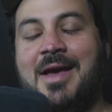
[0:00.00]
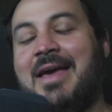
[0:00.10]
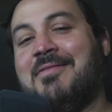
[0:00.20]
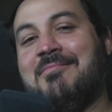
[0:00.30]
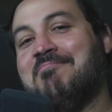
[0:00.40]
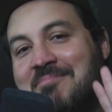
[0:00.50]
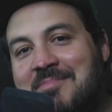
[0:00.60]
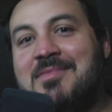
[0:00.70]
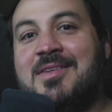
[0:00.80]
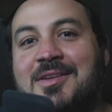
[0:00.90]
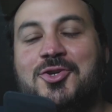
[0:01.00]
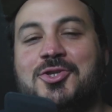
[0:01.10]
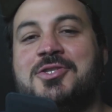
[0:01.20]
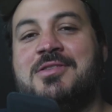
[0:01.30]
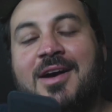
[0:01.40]
And
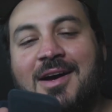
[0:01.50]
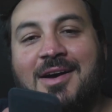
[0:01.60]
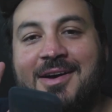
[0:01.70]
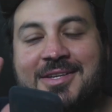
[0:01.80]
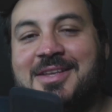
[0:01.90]
just as a